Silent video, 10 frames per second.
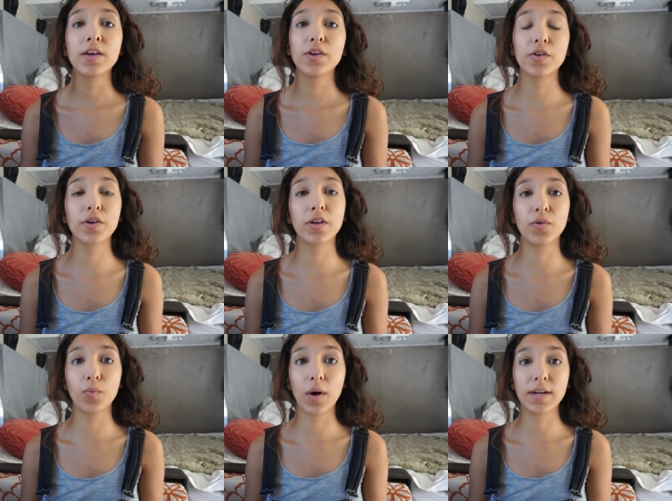you're going
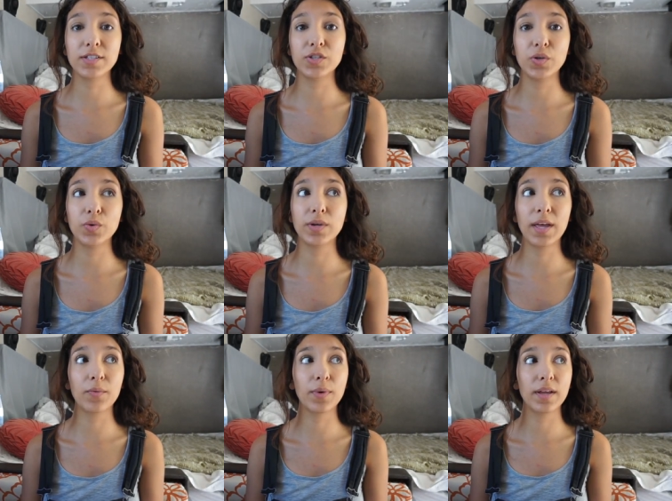to want to
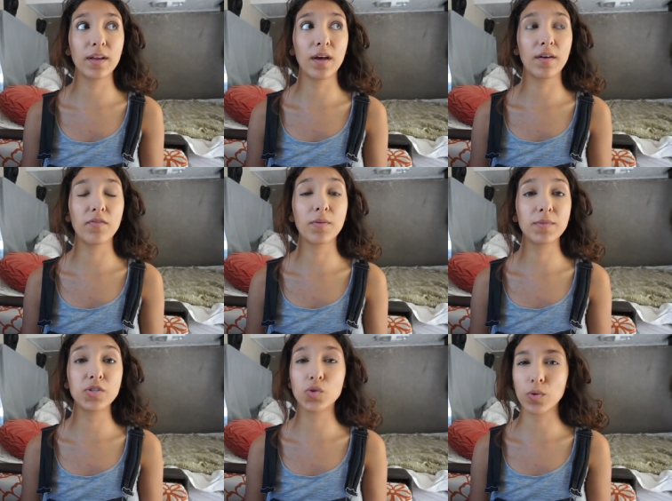get rid of the
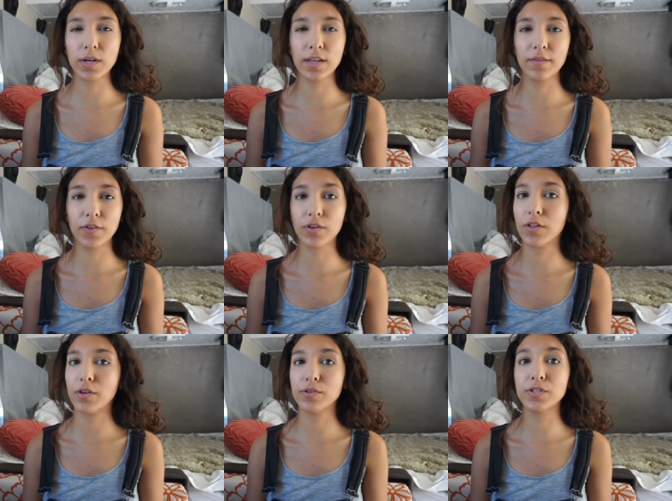majority of your
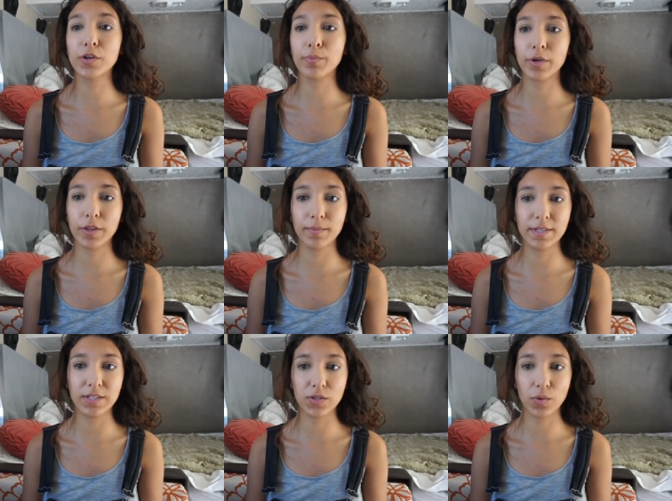clothes or put them
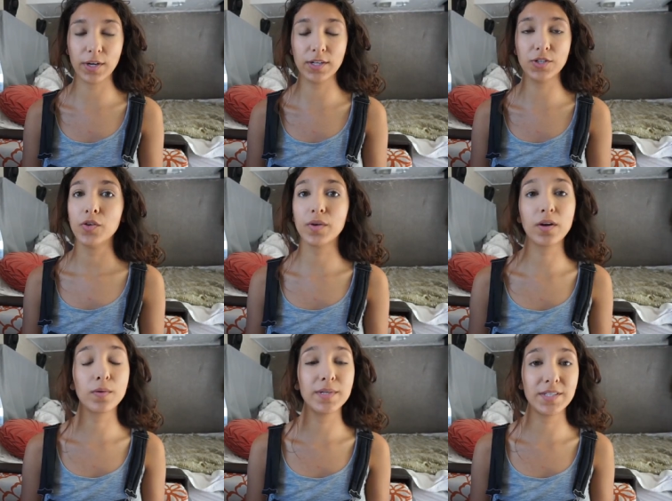in storage. You can
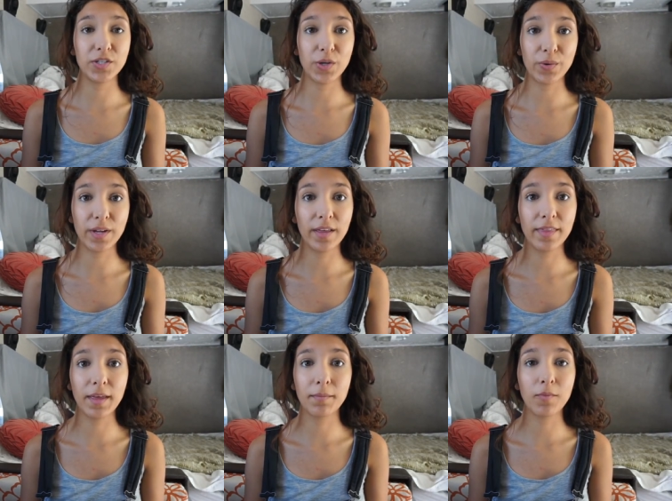always donate
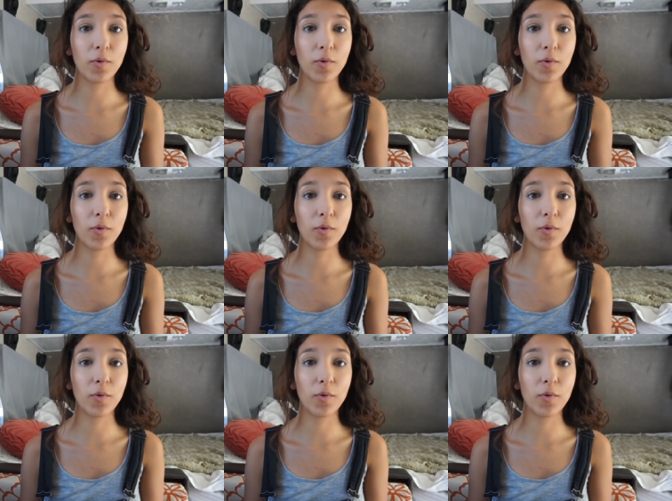them